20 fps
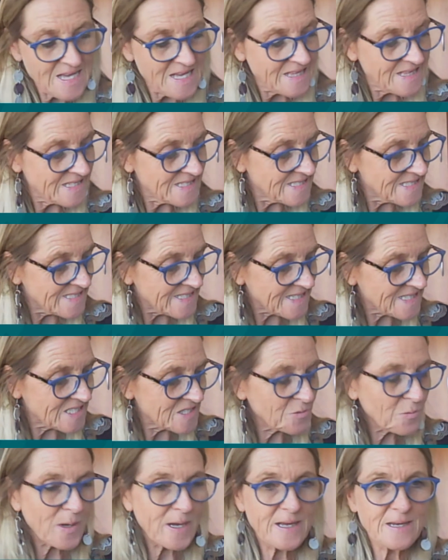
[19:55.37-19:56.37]
The sixth
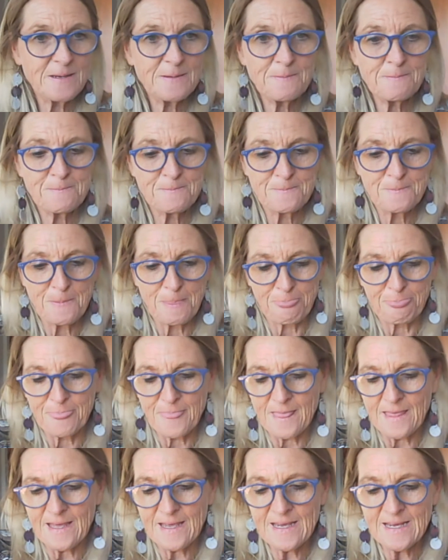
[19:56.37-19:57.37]
one
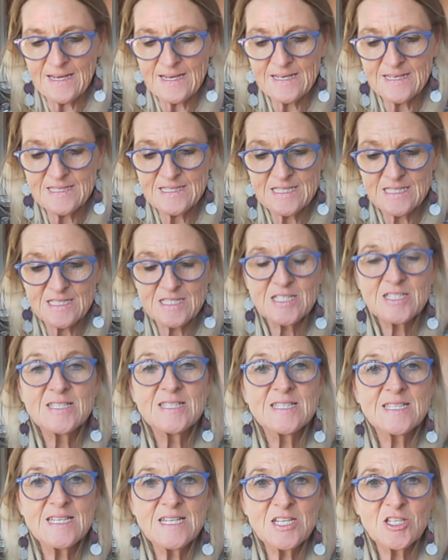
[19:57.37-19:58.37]
is
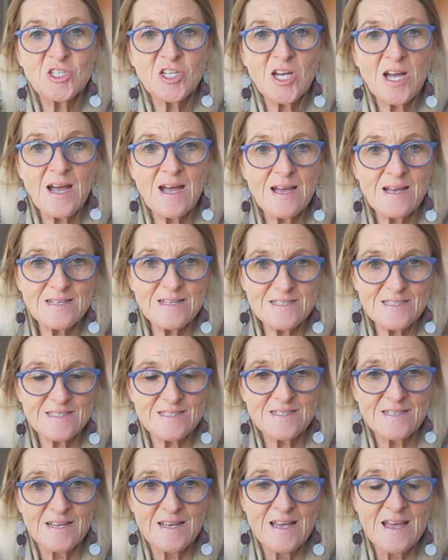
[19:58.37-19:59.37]

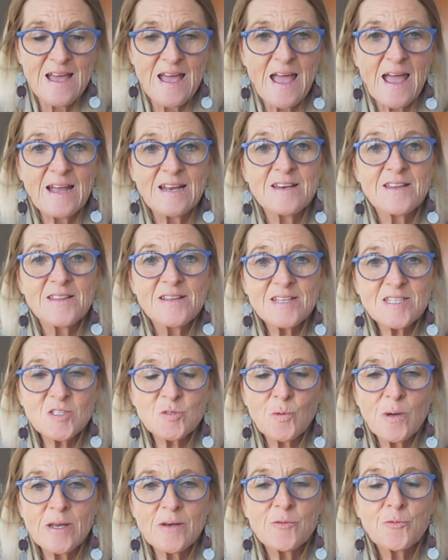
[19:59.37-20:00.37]
synergize. And this
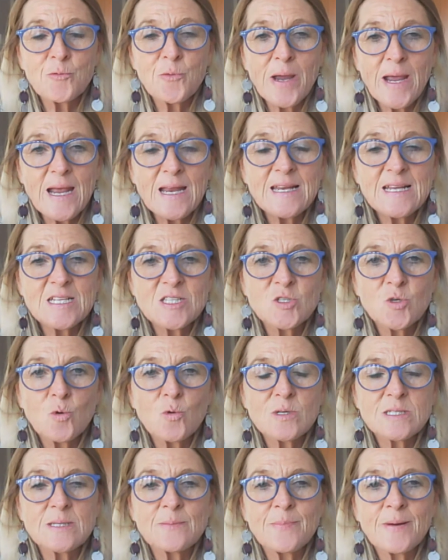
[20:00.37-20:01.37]
one really
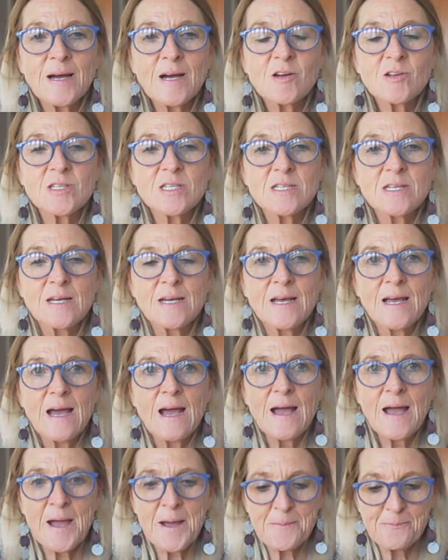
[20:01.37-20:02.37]
talks about
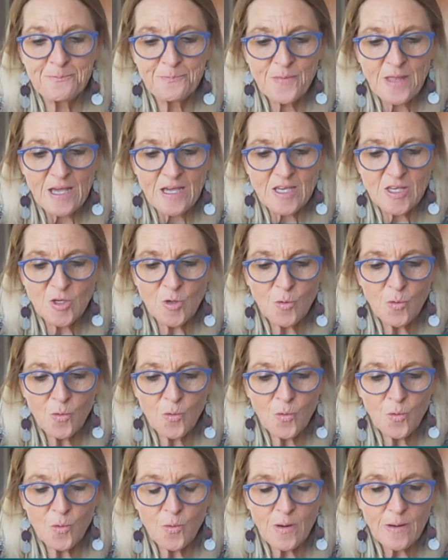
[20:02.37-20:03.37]

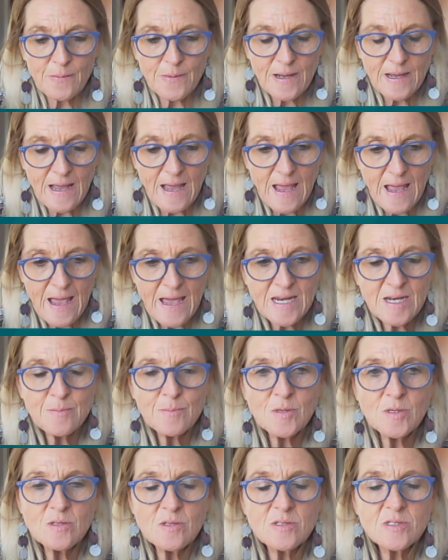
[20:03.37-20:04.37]
your
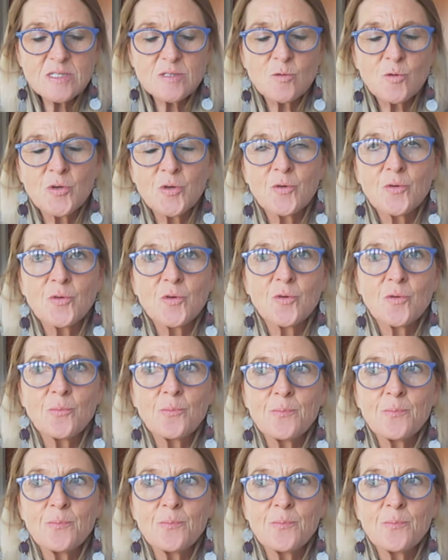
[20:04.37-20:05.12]
animals or your